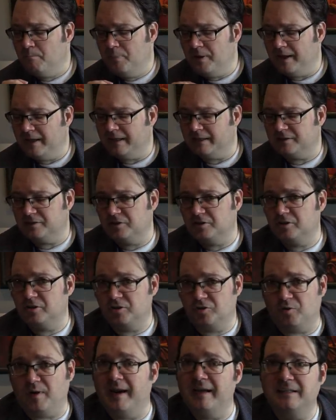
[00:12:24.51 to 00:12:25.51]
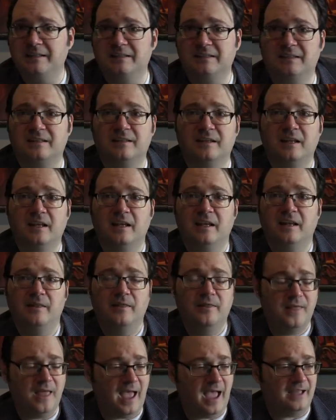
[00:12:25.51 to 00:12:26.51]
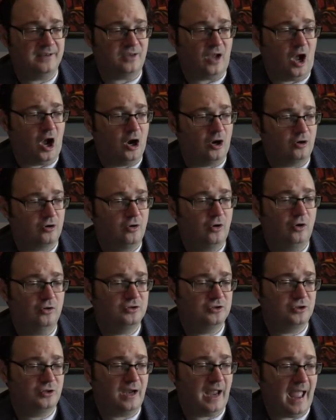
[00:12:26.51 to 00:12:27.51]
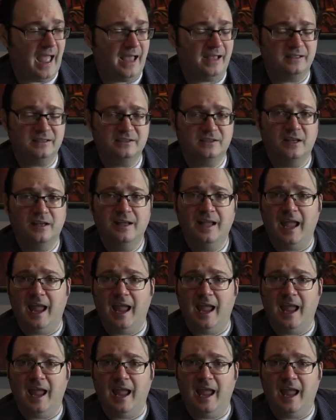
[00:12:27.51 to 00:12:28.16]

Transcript: biggest strengths that our culture has,